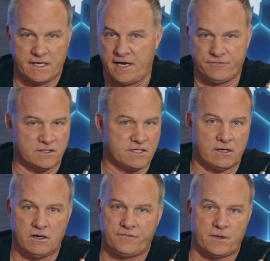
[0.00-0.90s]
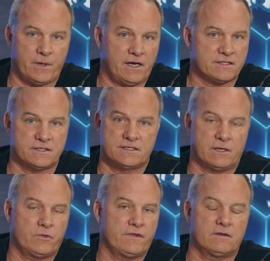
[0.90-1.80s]
have to check off the boxes,
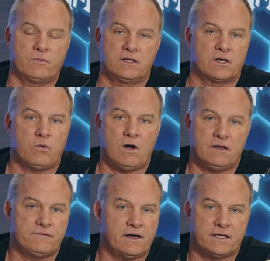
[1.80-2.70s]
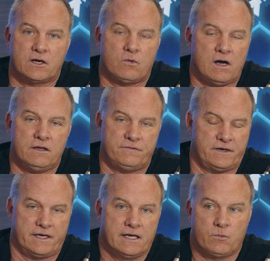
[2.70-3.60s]
and when you qualify, you
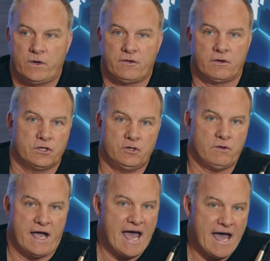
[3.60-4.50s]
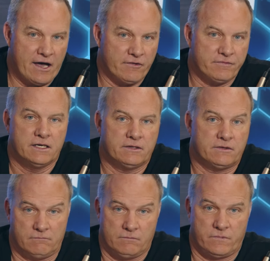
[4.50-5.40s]
qualify. And whether you have
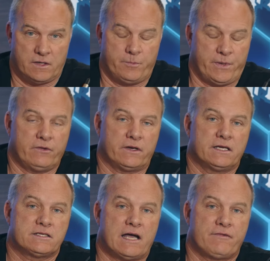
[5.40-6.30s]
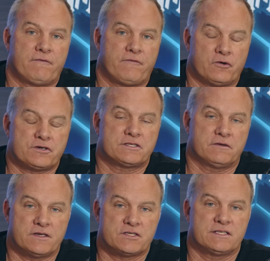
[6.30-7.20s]
the ability to have a first
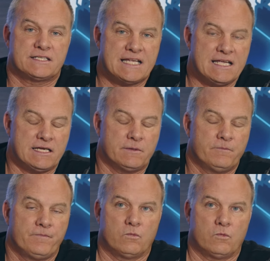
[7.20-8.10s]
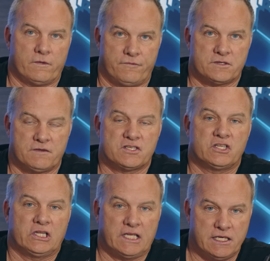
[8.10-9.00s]
division team, or a first
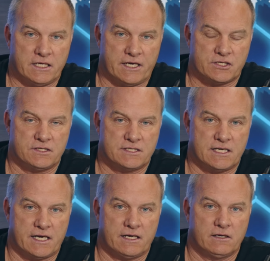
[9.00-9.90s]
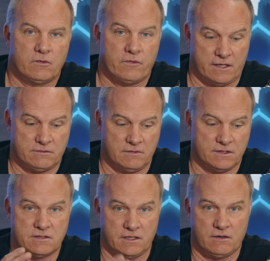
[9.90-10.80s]
division league, I should say, that
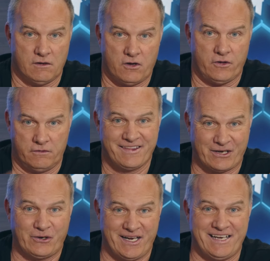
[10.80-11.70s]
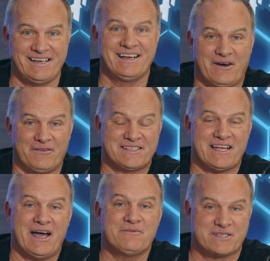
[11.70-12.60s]
is in all 3 of the
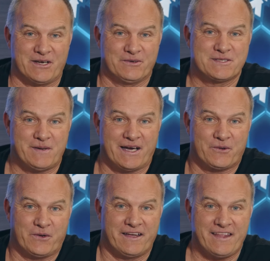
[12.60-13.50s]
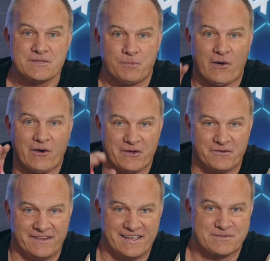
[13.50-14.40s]
time zones, by the way, that's part
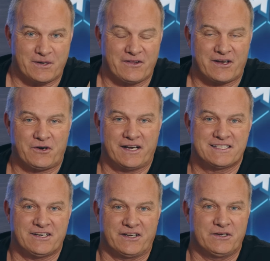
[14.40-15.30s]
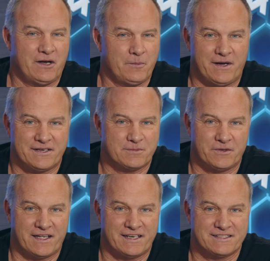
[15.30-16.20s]
of it. That's part of the criteria. You know how impossible
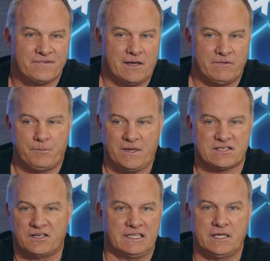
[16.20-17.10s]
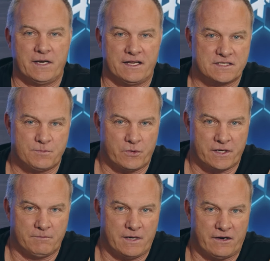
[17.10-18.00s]
that is? That basically eliminates
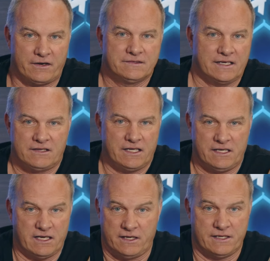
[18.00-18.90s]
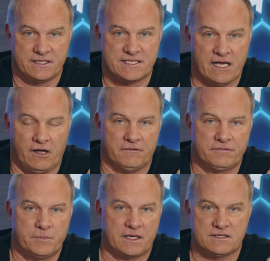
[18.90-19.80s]
sporting merit. That in
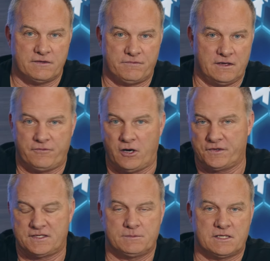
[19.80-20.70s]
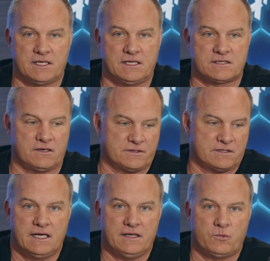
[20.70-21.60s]
itself, because if all the teams on the East
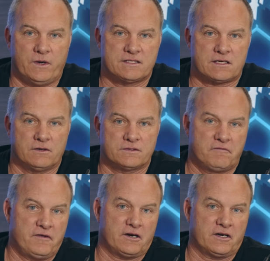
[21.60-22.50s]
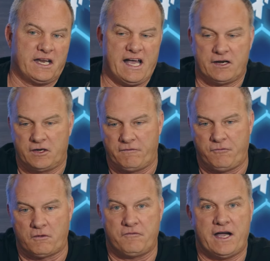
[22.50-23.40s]
Coast and the West Coast figured it out and the
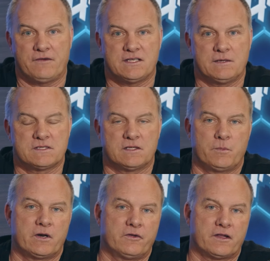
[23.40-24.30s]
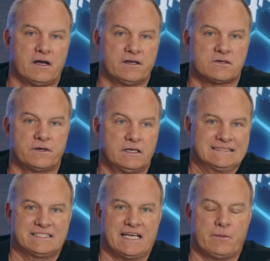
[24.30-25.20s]
4 or 5 teams in the middle of the country
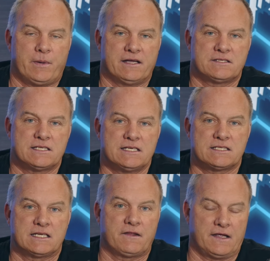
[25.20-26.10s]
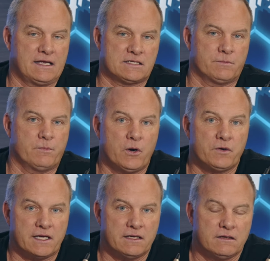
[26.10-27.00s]
just had a bad season and they get
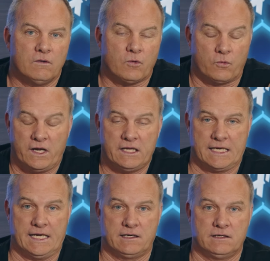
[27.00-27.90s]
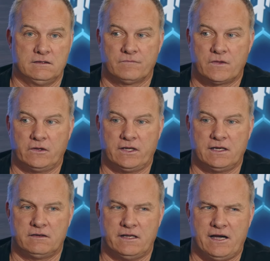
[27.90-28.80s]
demoted or relegated, the
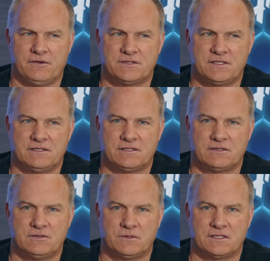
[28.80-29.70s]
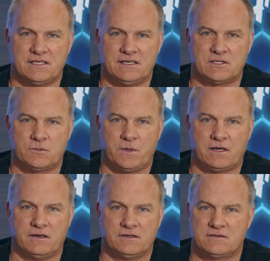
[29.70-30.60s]
league now ceases to exist
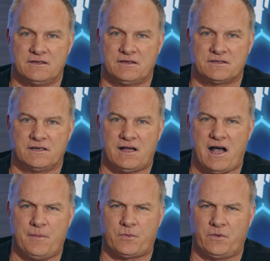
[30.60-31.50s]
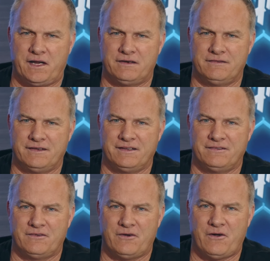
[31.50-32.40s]
because it doesn't operate
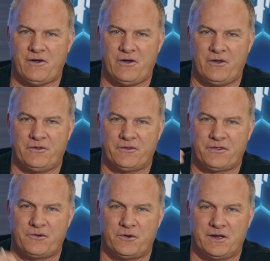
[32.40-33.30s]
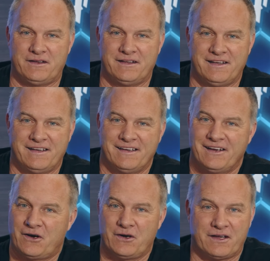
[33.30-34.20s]
in all 3
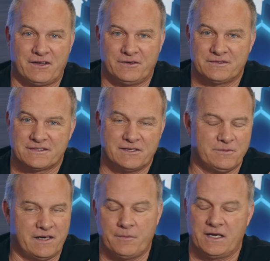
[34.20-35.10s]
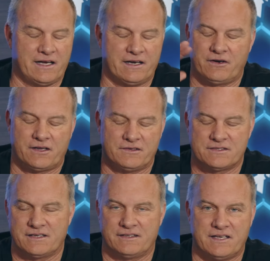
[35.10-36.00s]
area codes. Come on. I mean, not area
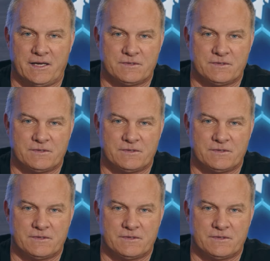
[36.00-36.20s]
codes, time